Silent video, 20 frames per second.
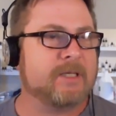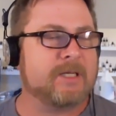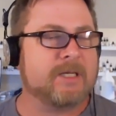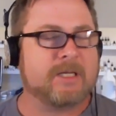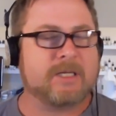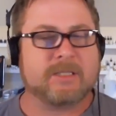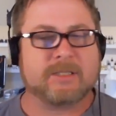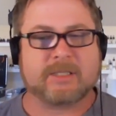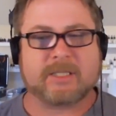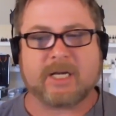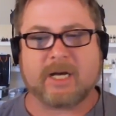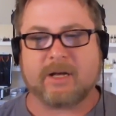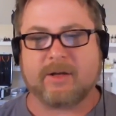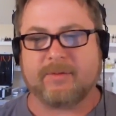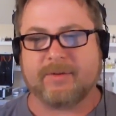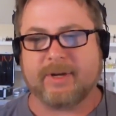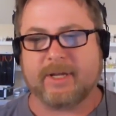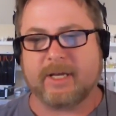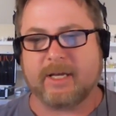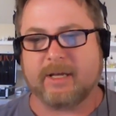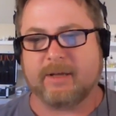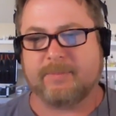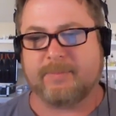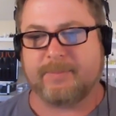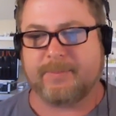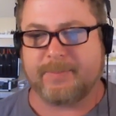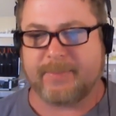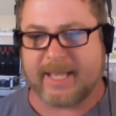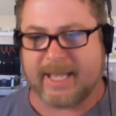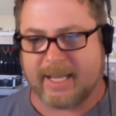It's called
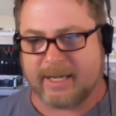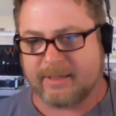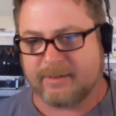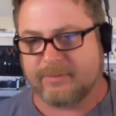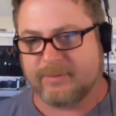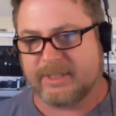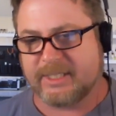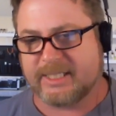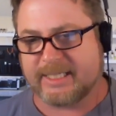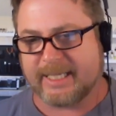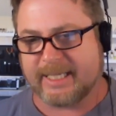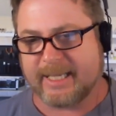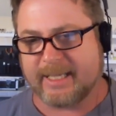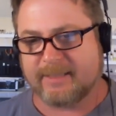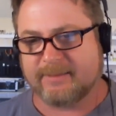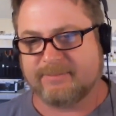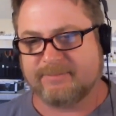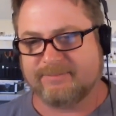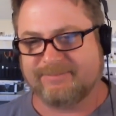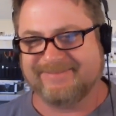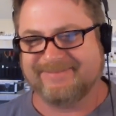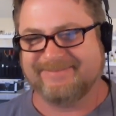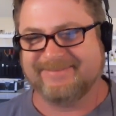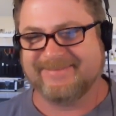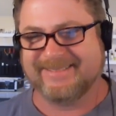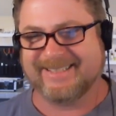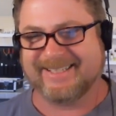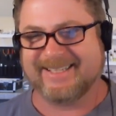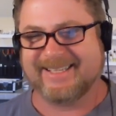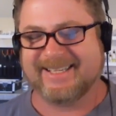Palate Reset.
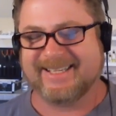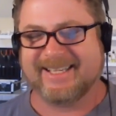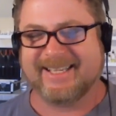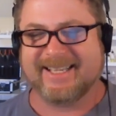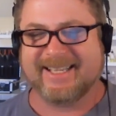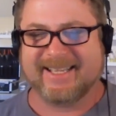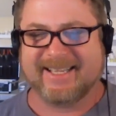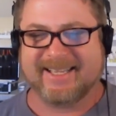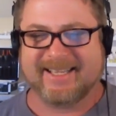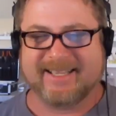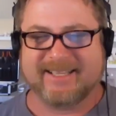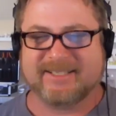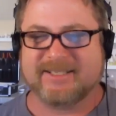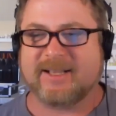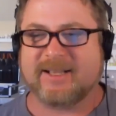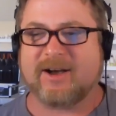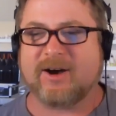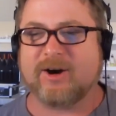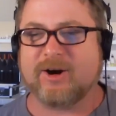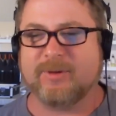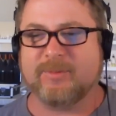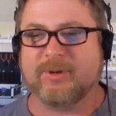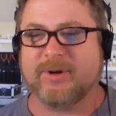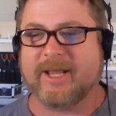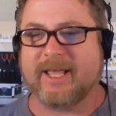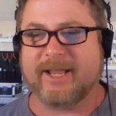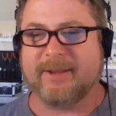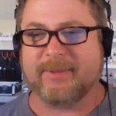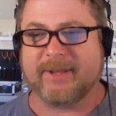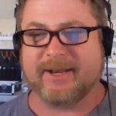Horrible
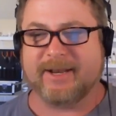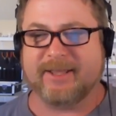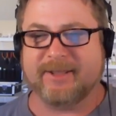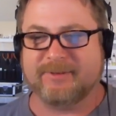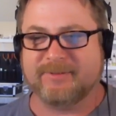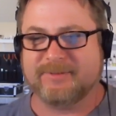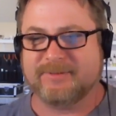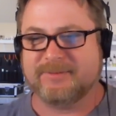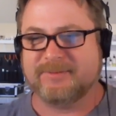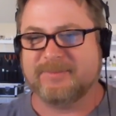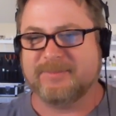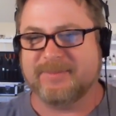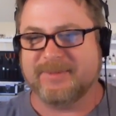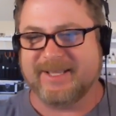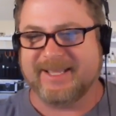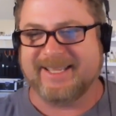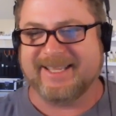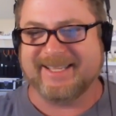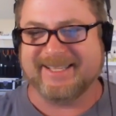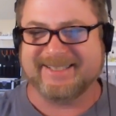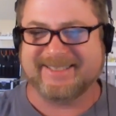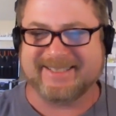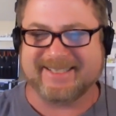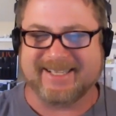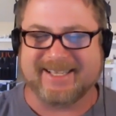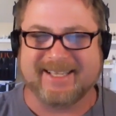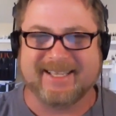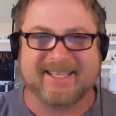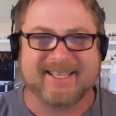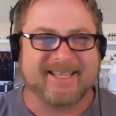name, I know.
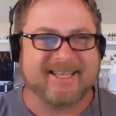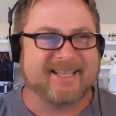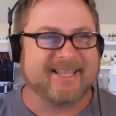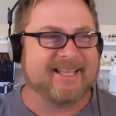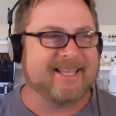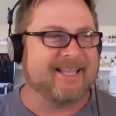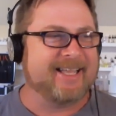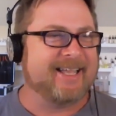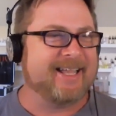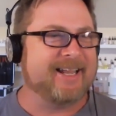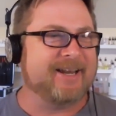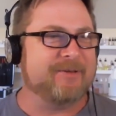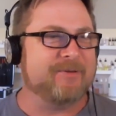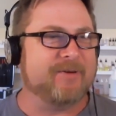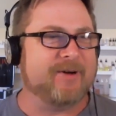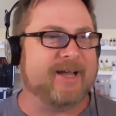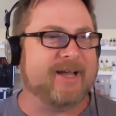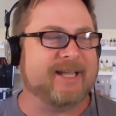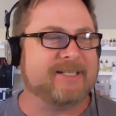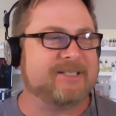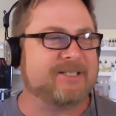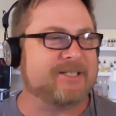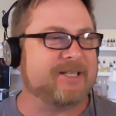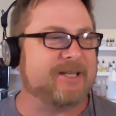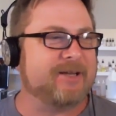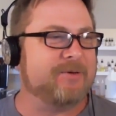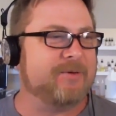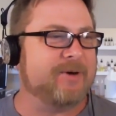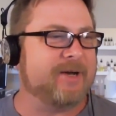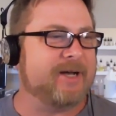But anyway,
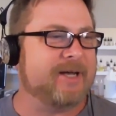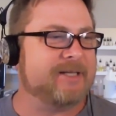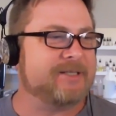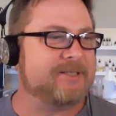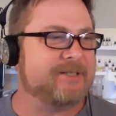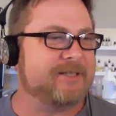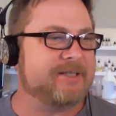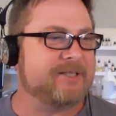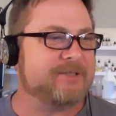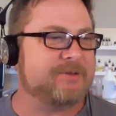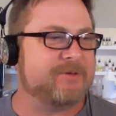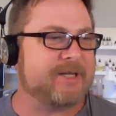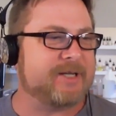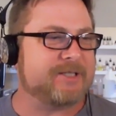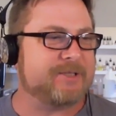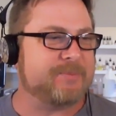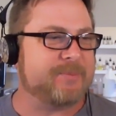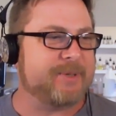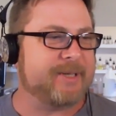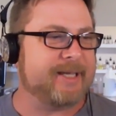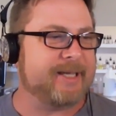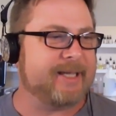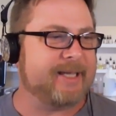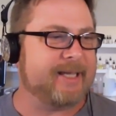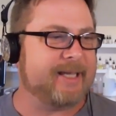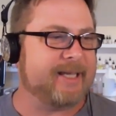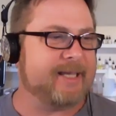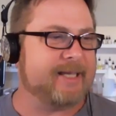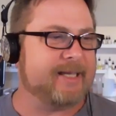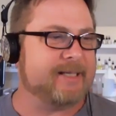so this
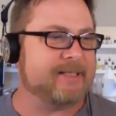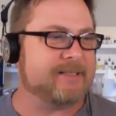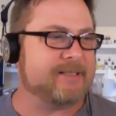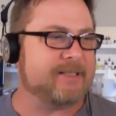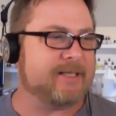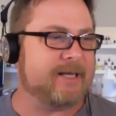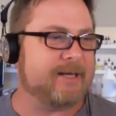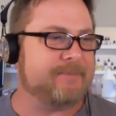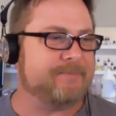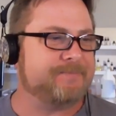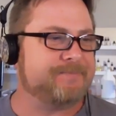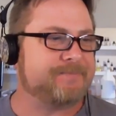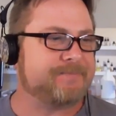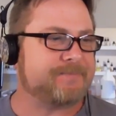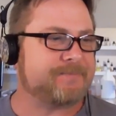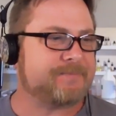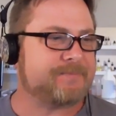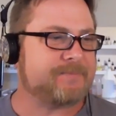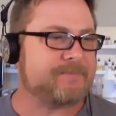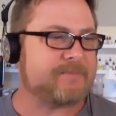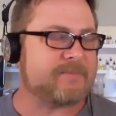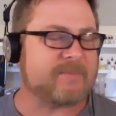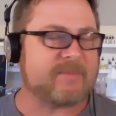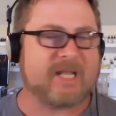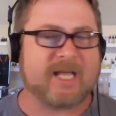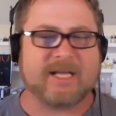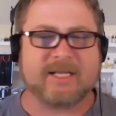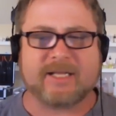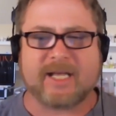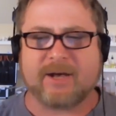recipe is I
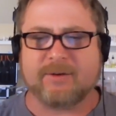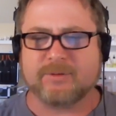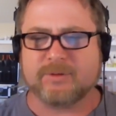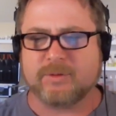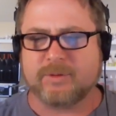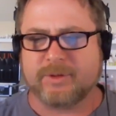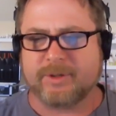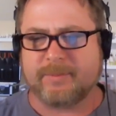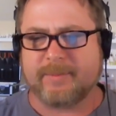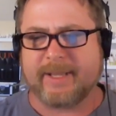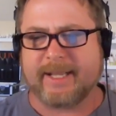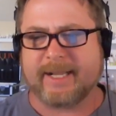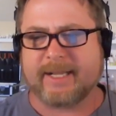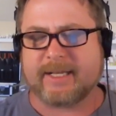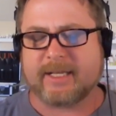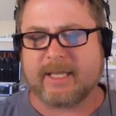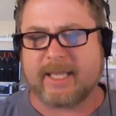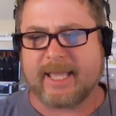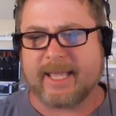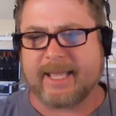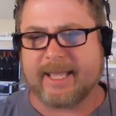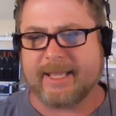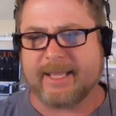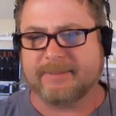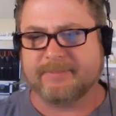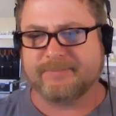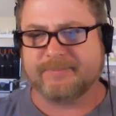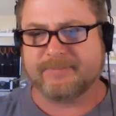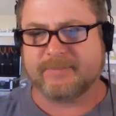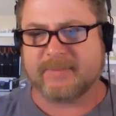was wanting to make
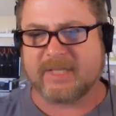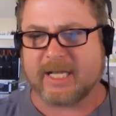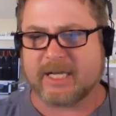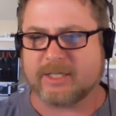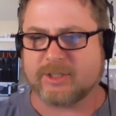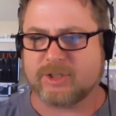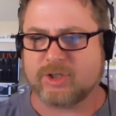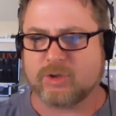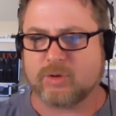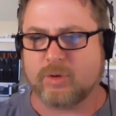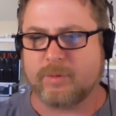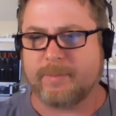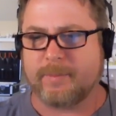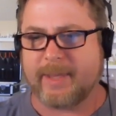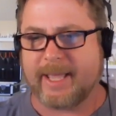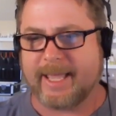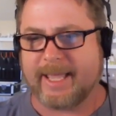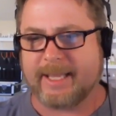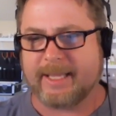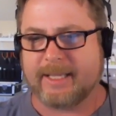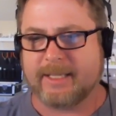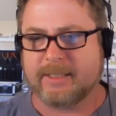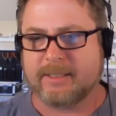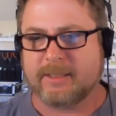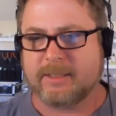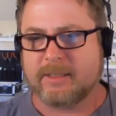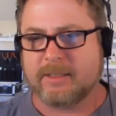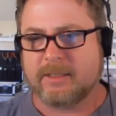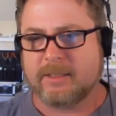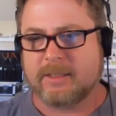a sorbet
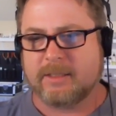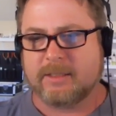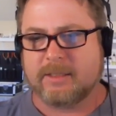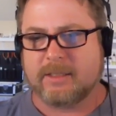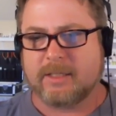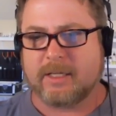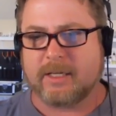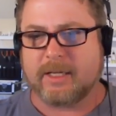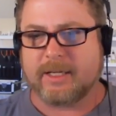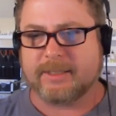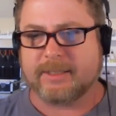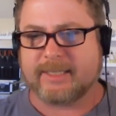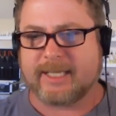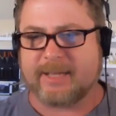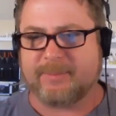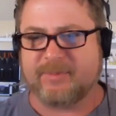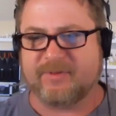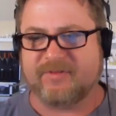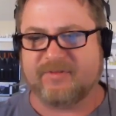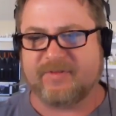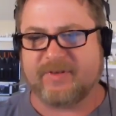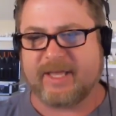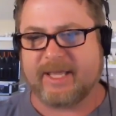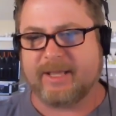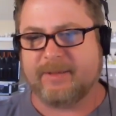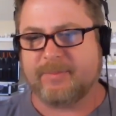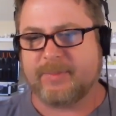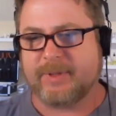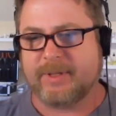type of vape.